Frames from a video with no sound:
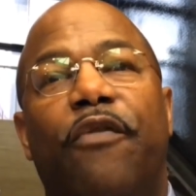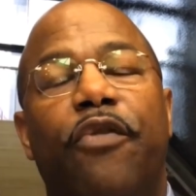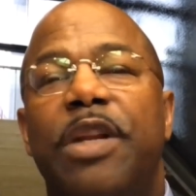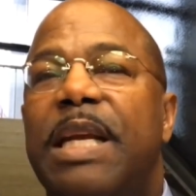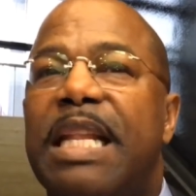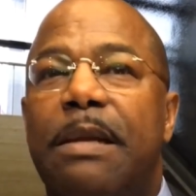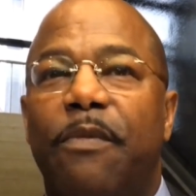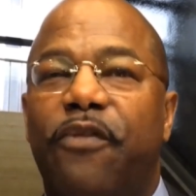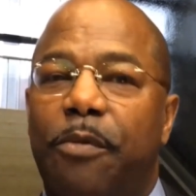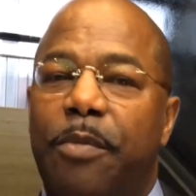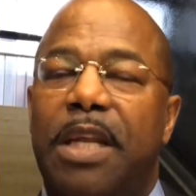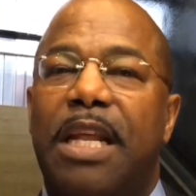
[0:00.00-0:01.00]
And for me,
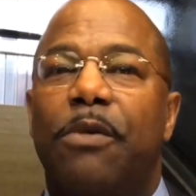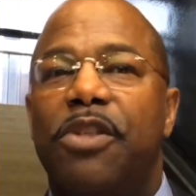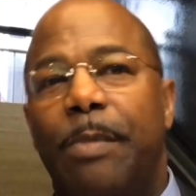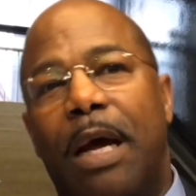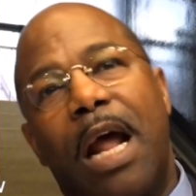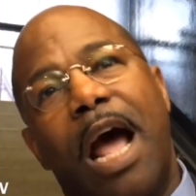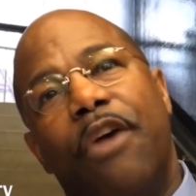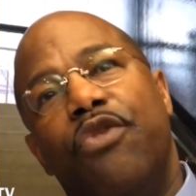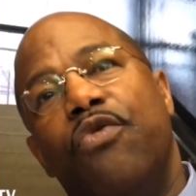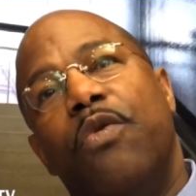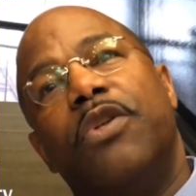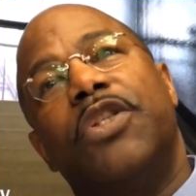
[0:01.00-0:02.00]
for me, that was about how
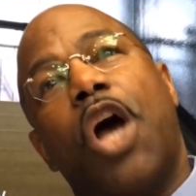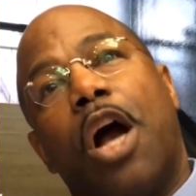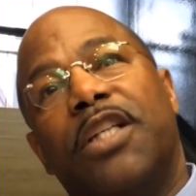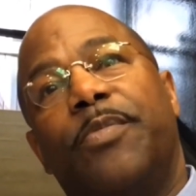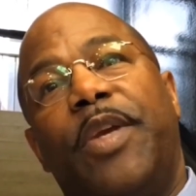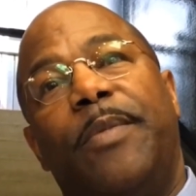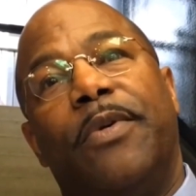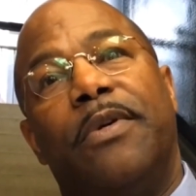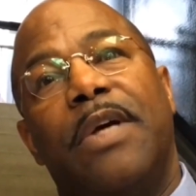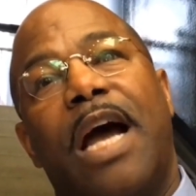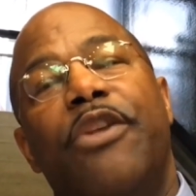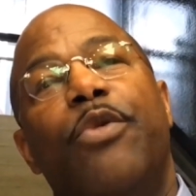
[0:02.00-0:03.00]
you talk to
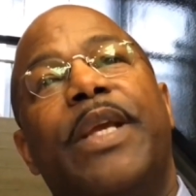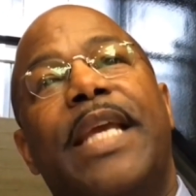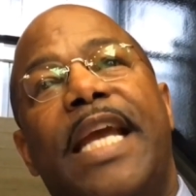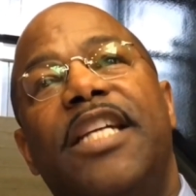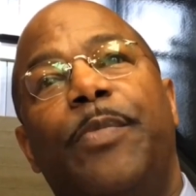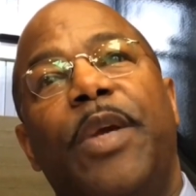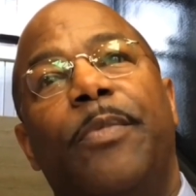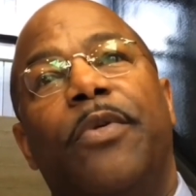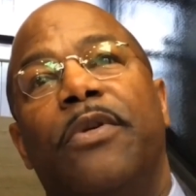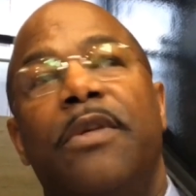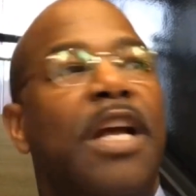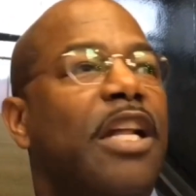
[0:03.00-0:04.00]
people, how you engage
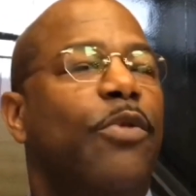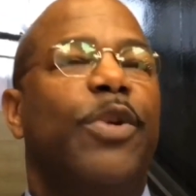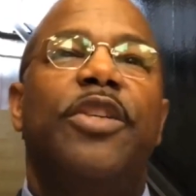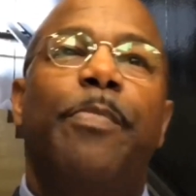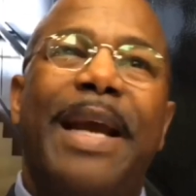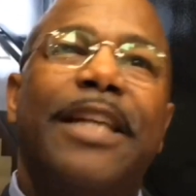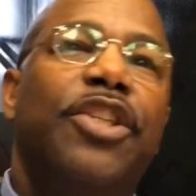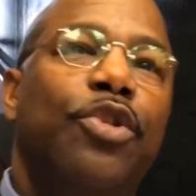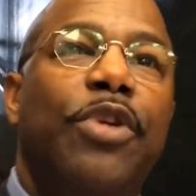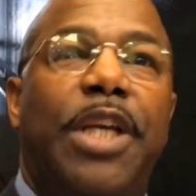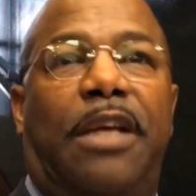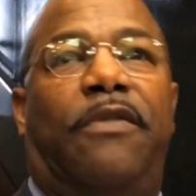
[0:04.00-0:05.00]
people, the
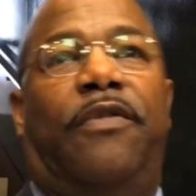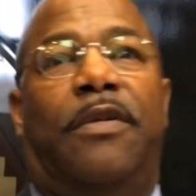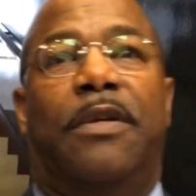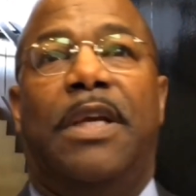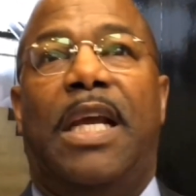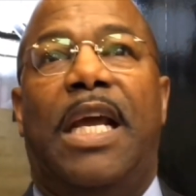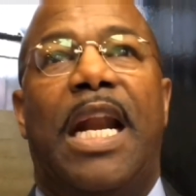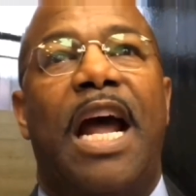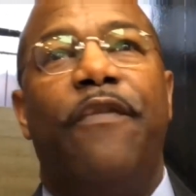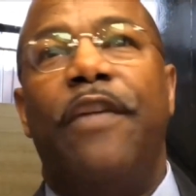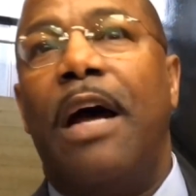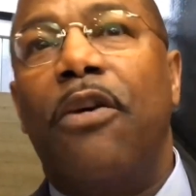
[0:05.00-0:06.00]
respect you give.
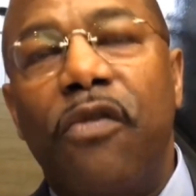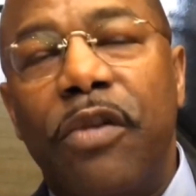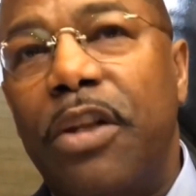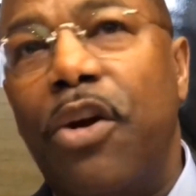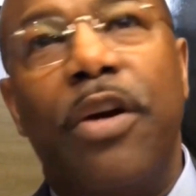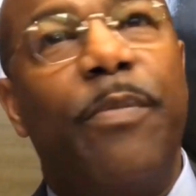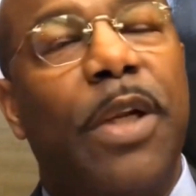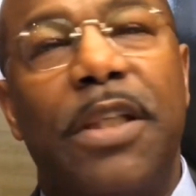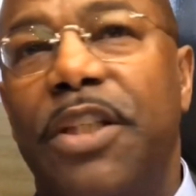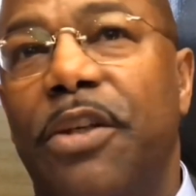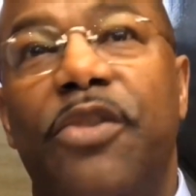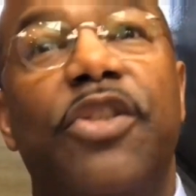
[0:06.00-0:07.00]
And I found over 30
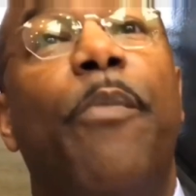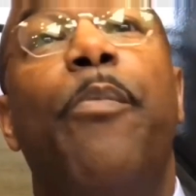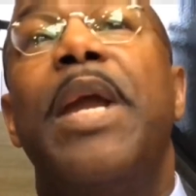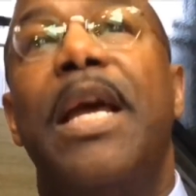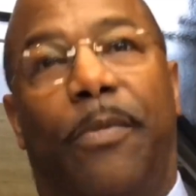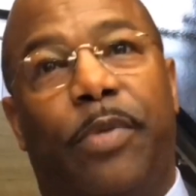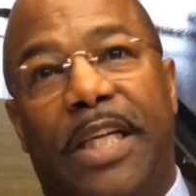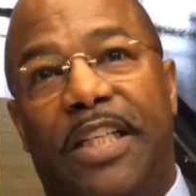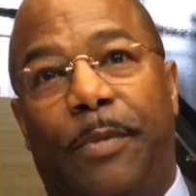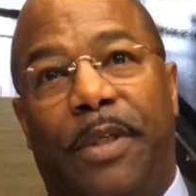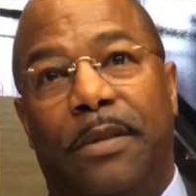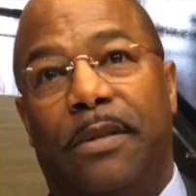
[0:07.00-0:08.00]
plus years of being a
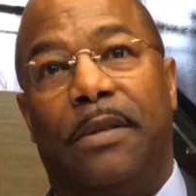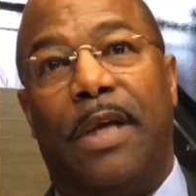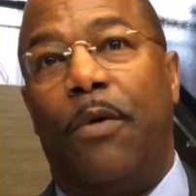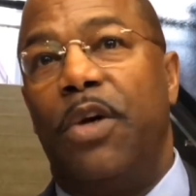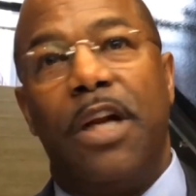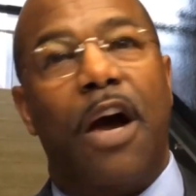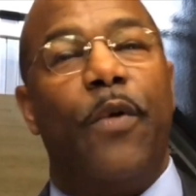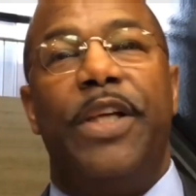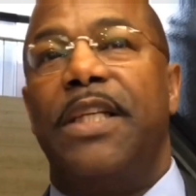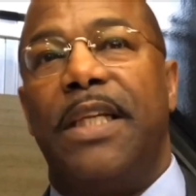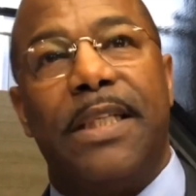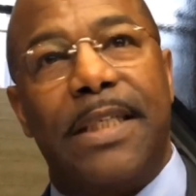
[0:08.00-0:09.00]
policeman, I wasn't
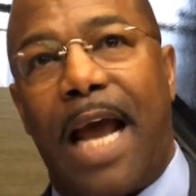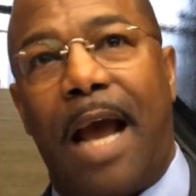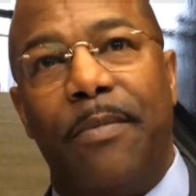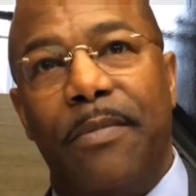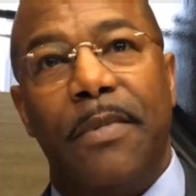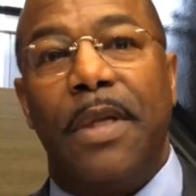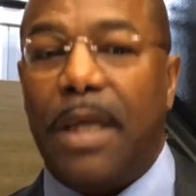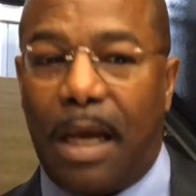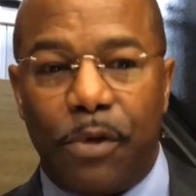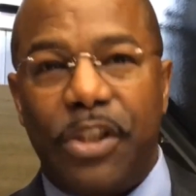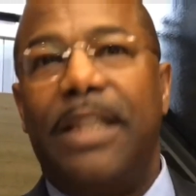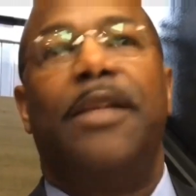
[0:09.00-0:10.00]
always at the top.
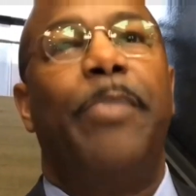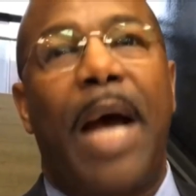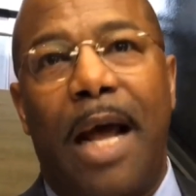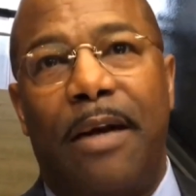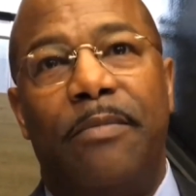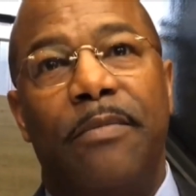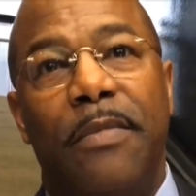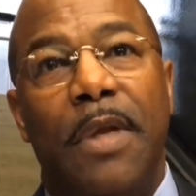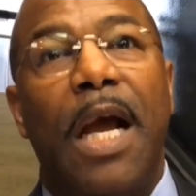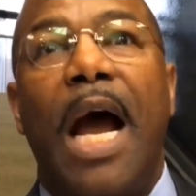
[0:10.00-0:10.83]
I was at the bottom.